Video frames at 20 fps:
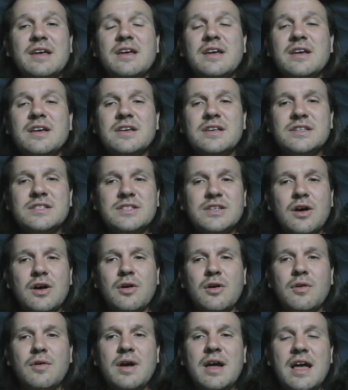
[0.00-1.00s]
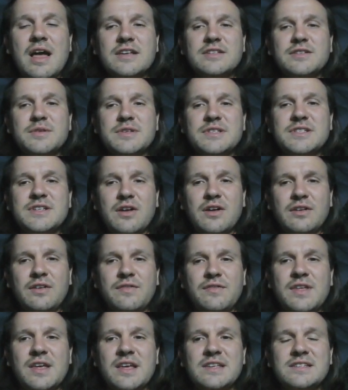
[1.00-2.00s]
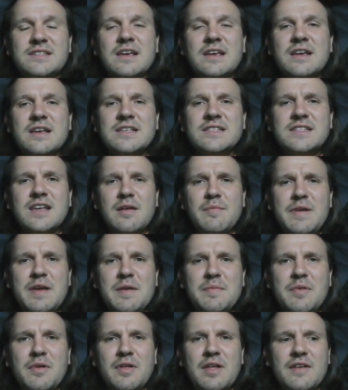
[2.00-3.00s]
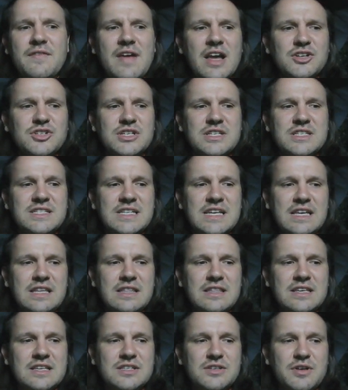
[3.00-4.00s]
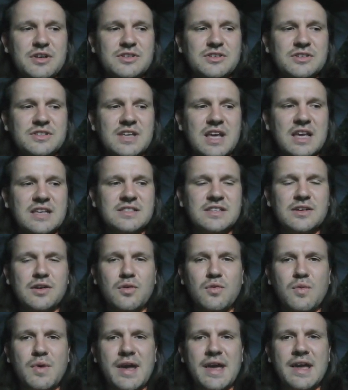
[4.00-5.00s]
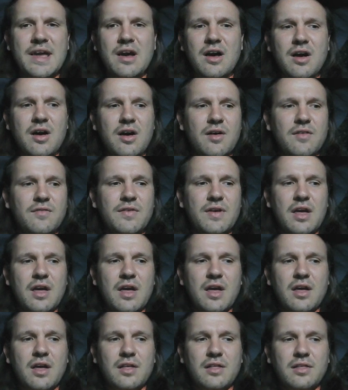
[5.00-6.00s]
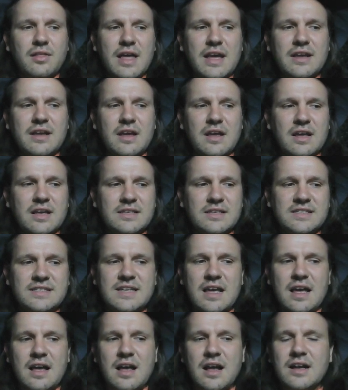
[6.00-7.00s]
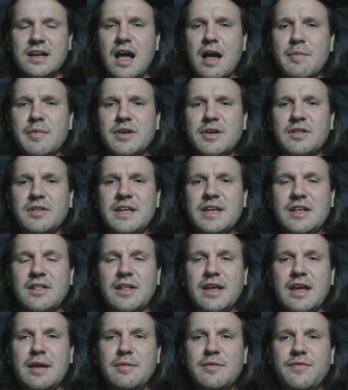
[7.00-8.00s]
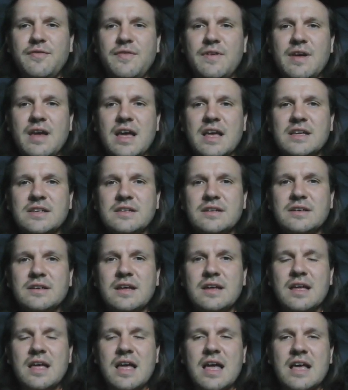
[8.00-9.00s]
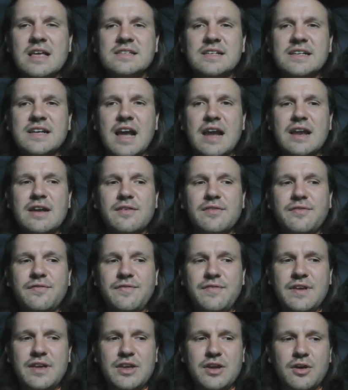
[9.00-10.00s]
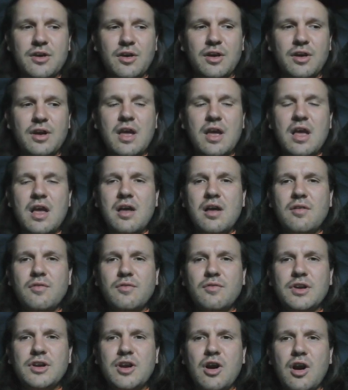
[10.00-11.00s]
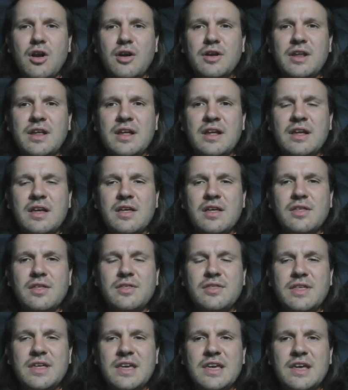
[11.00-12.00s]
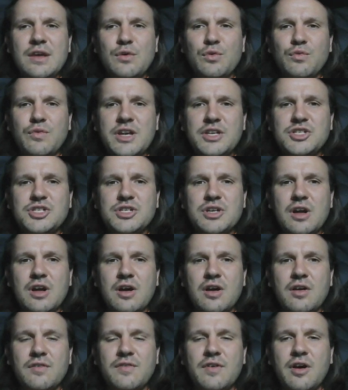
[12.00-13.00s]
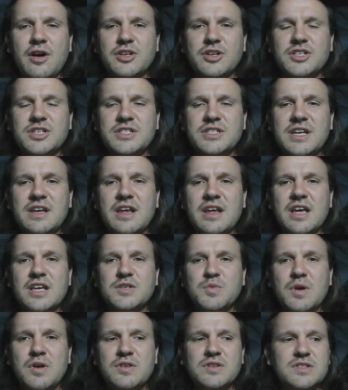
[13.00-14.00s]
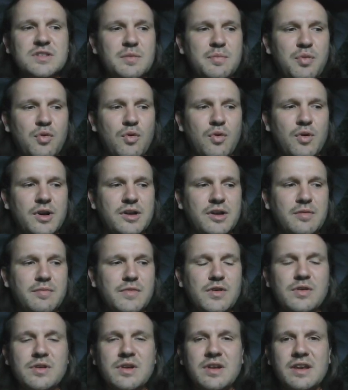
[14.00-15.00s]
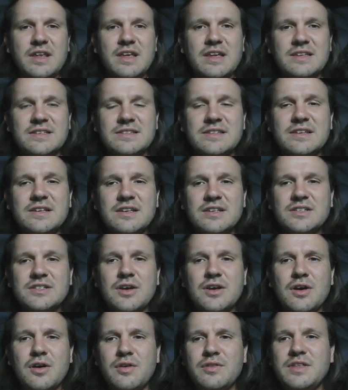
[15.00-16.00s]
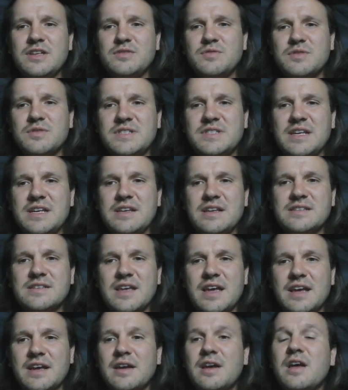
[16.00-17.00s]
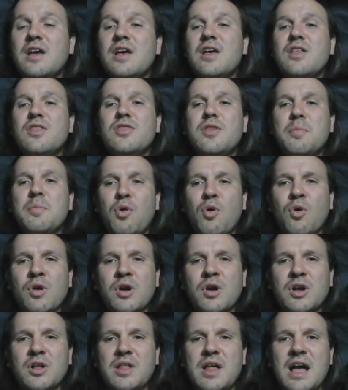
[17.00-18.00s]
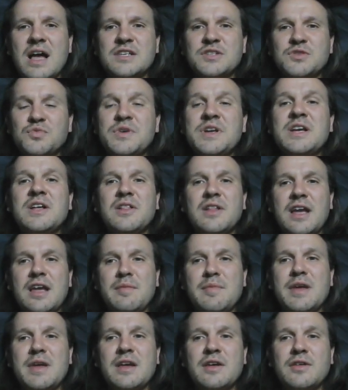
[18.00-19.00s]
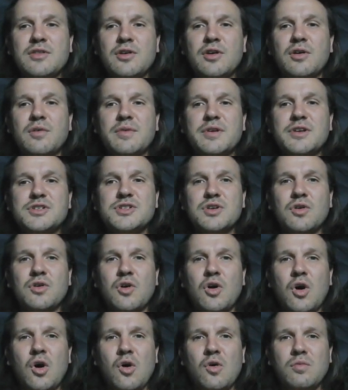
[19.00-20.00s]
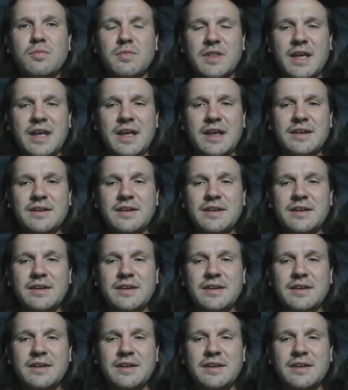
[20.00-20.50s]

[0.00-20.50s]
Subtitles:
So, as a result of this, some people have actually seen these creatures as in a way of like a comically acclaimed as a kind of figure regarding the rich of Argentina as well as the poor communities. So these were seen as like the poor class reclaiming their original homeland.